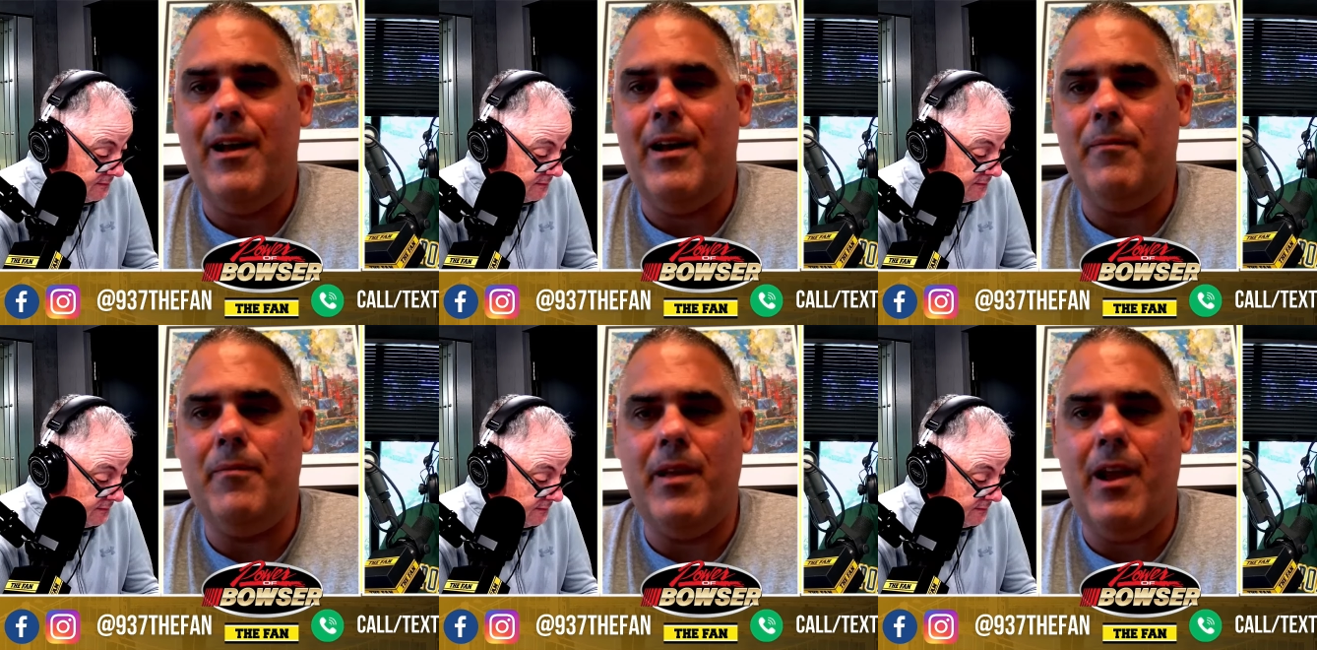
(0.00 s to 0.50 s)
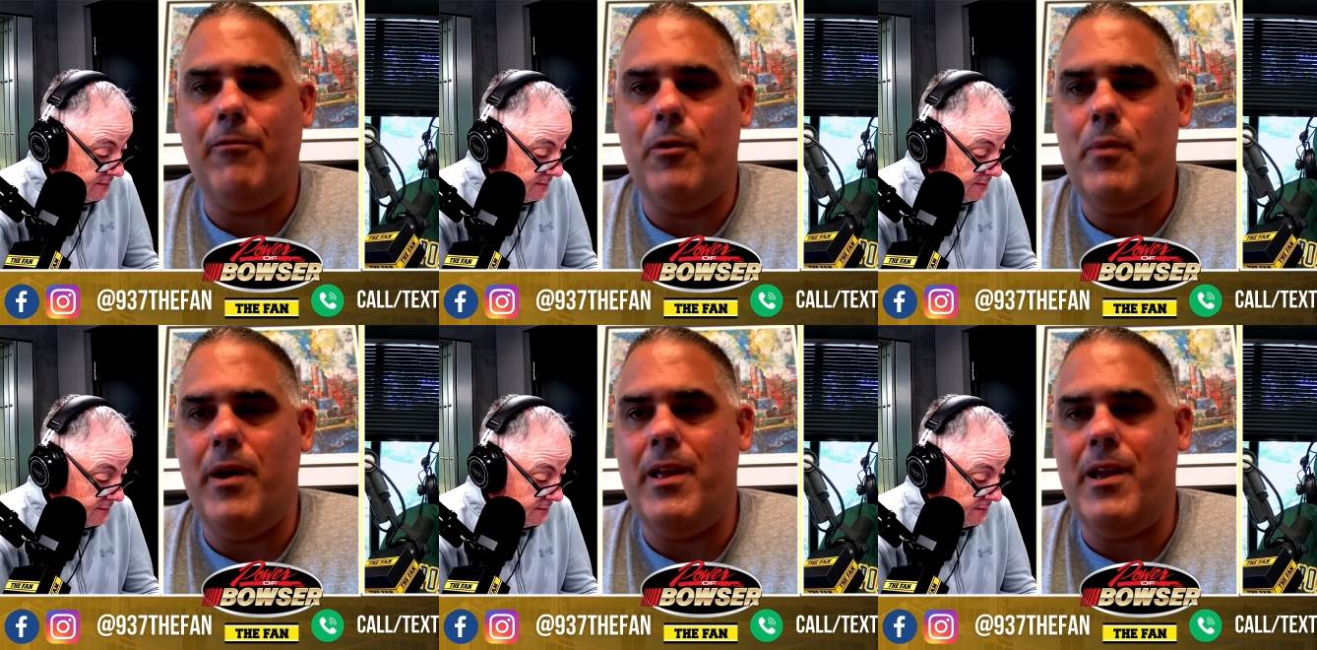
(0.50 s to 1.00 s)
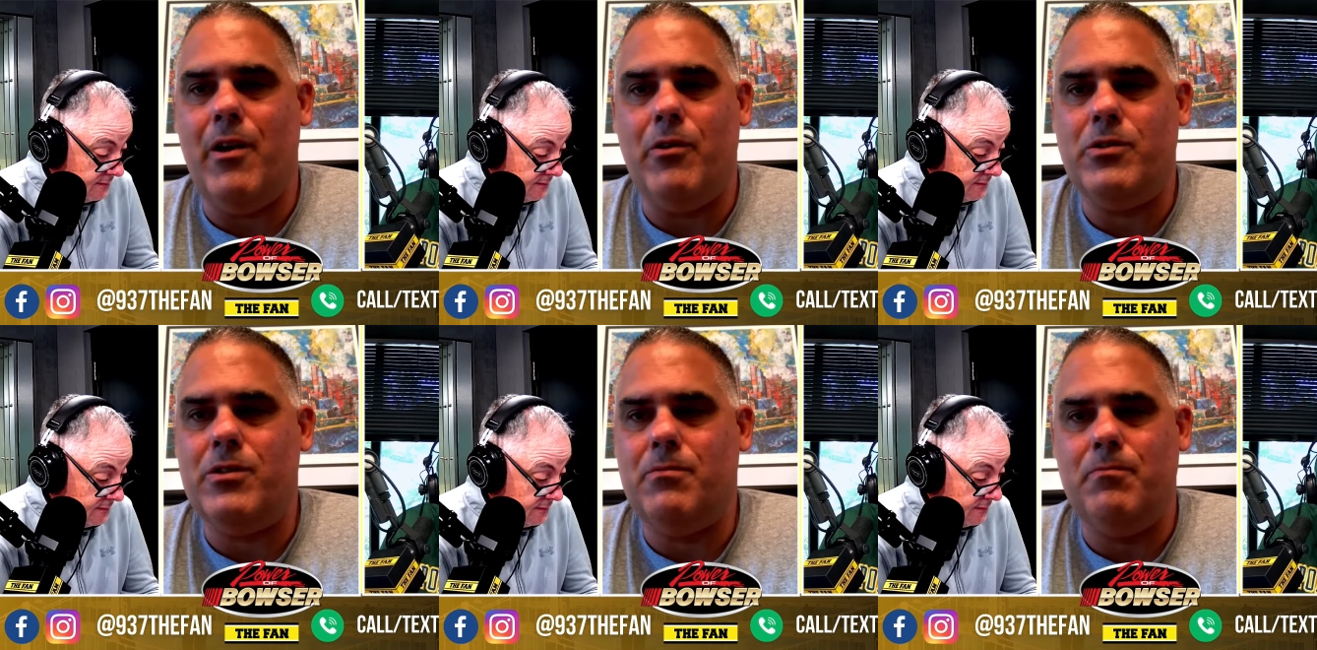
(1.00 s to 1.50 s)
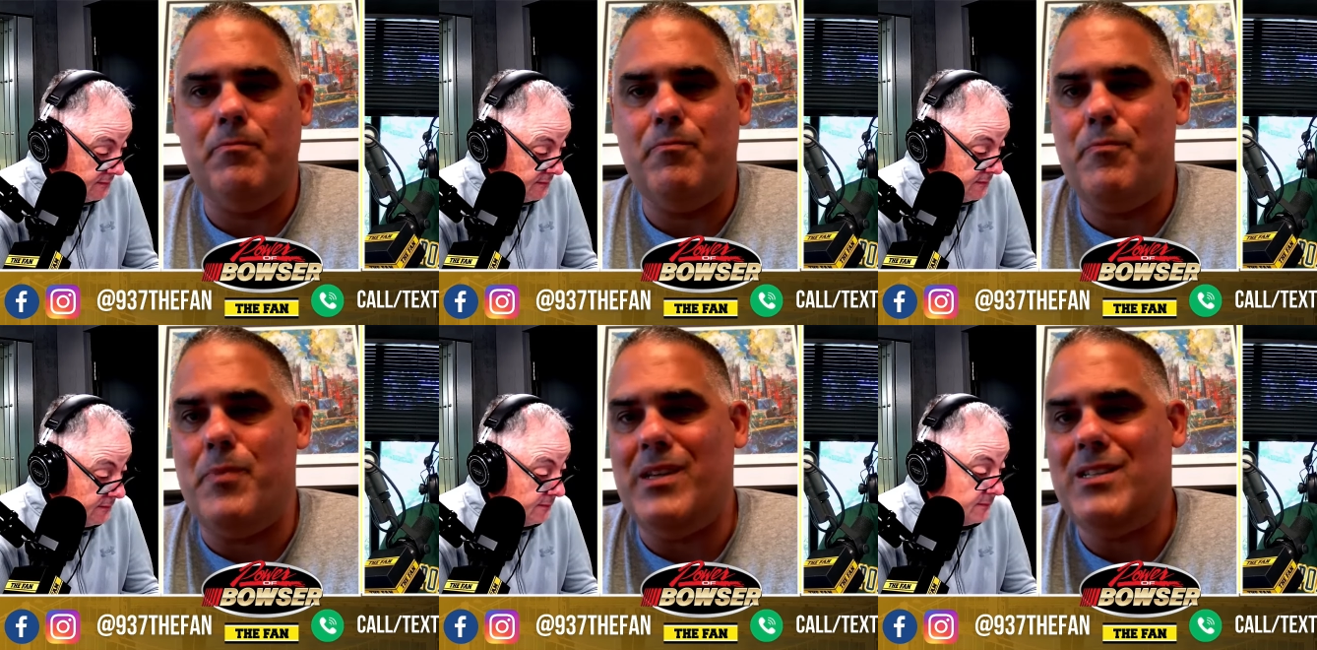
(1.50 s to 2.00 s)
Speaker 1: um, everybody else
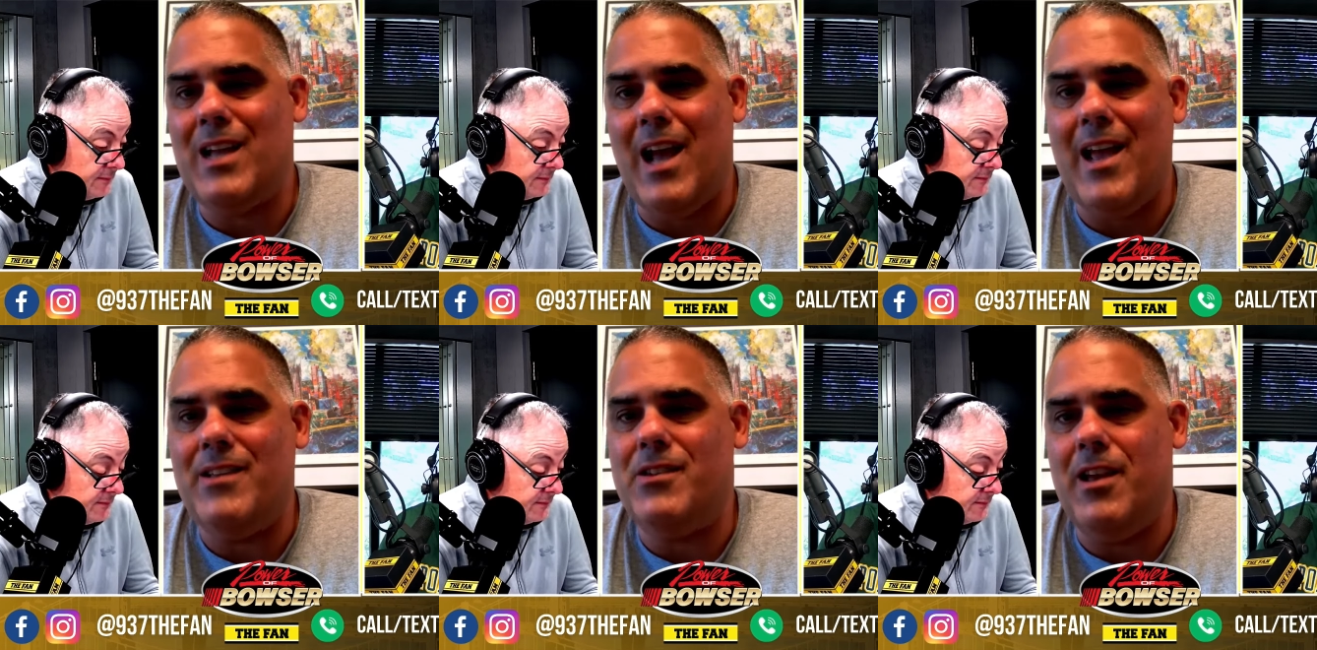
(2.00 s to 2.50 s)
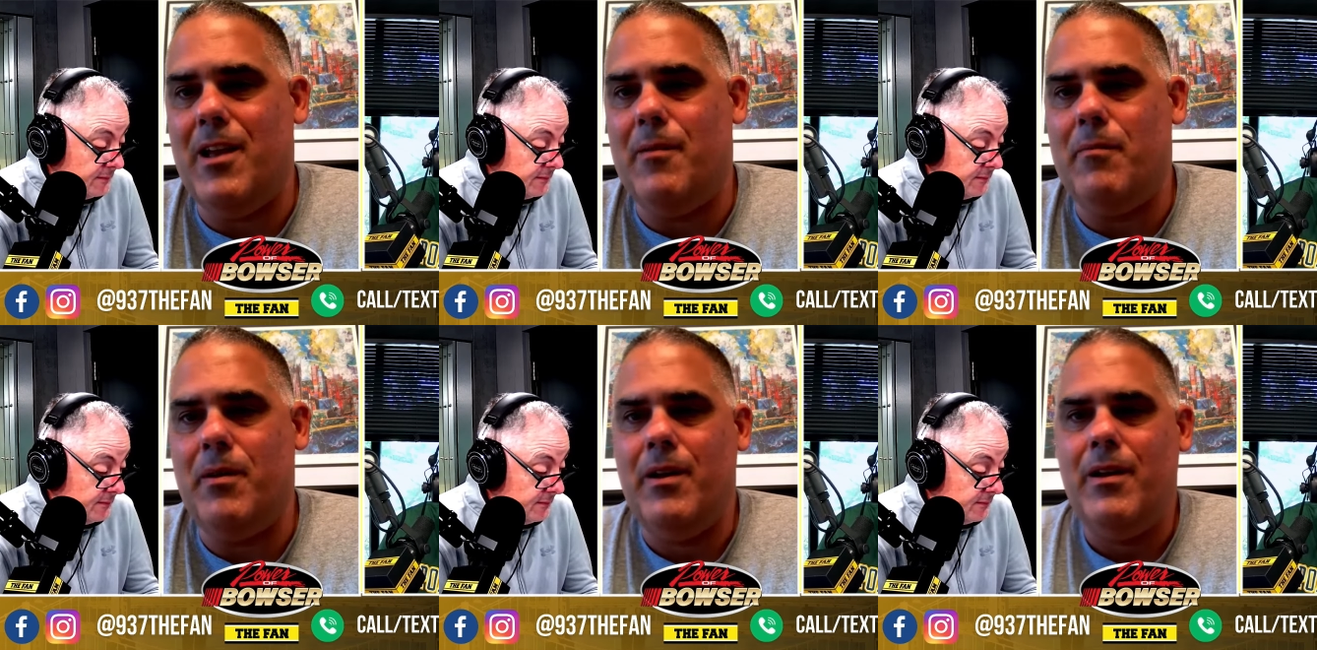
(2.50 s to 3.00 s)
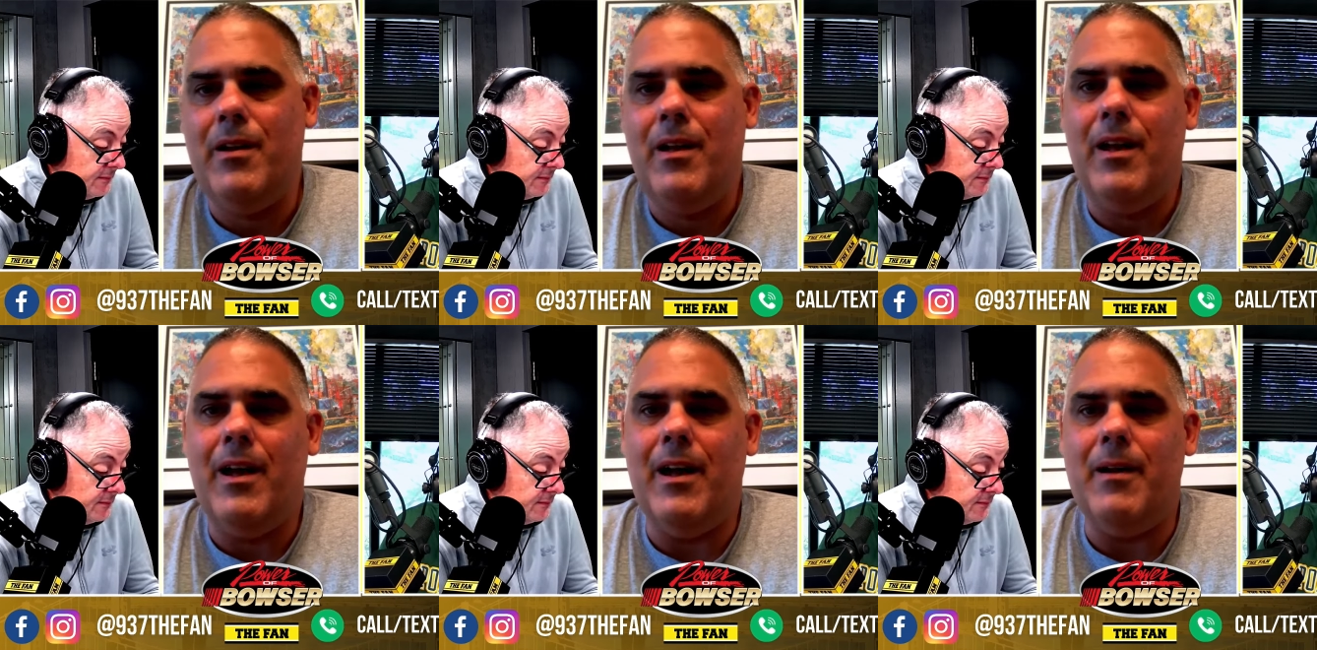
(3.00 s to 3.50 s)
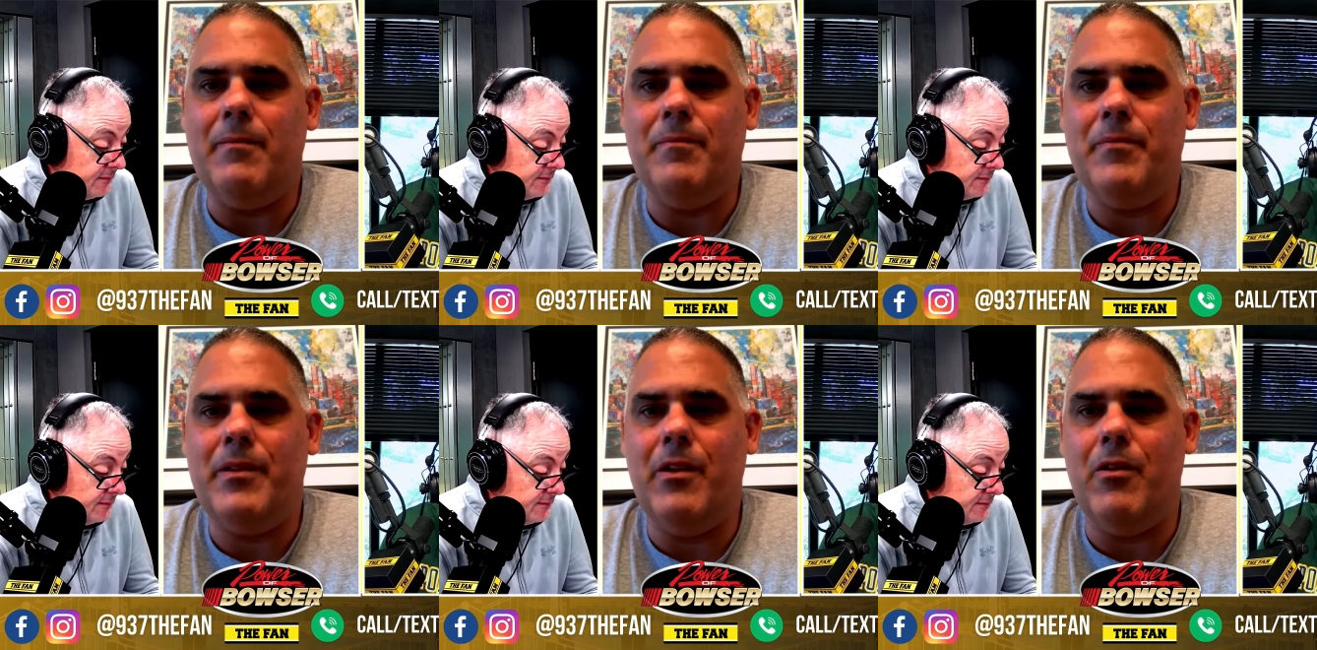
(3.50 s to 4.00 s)
besides him,
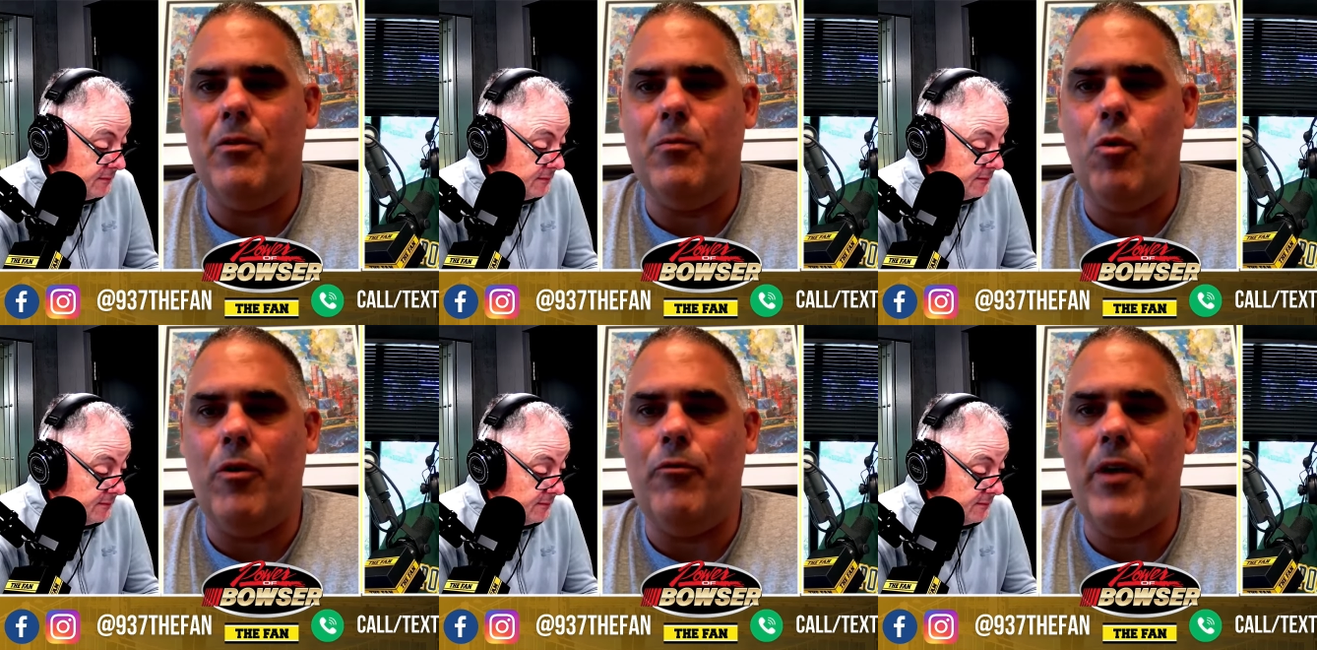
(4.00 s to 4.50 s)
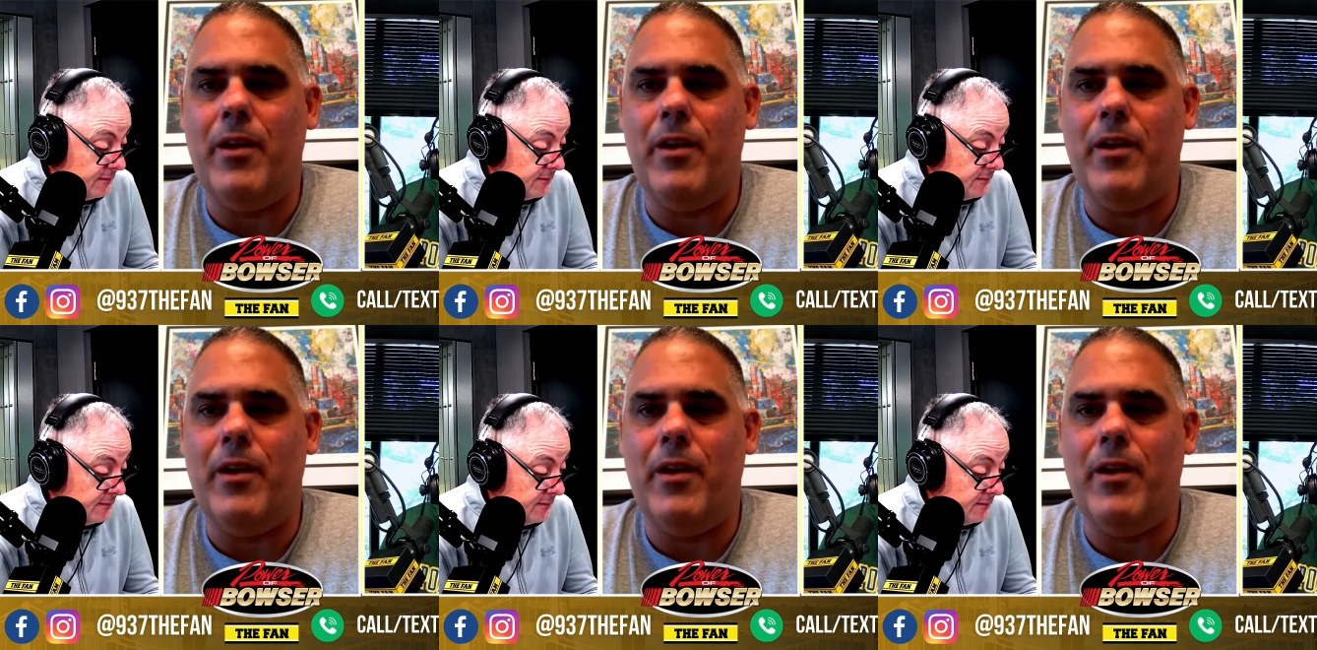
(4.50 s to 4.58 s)
um, you know, they're more